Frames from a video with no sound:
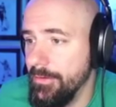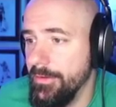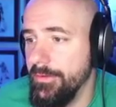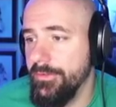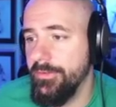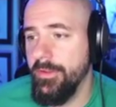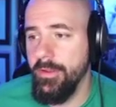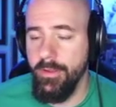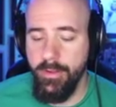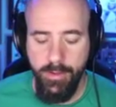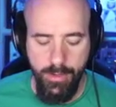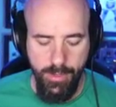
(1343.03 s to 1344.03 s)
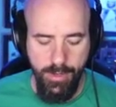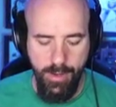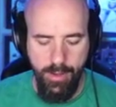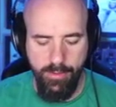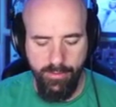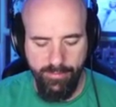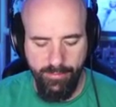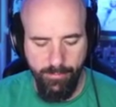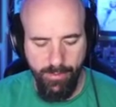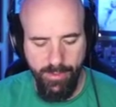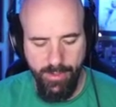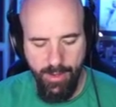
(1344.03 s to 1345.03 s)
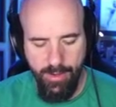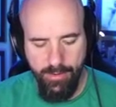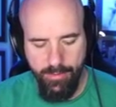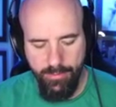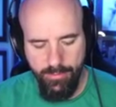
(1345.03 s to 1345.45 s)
is, and now let's see what he got.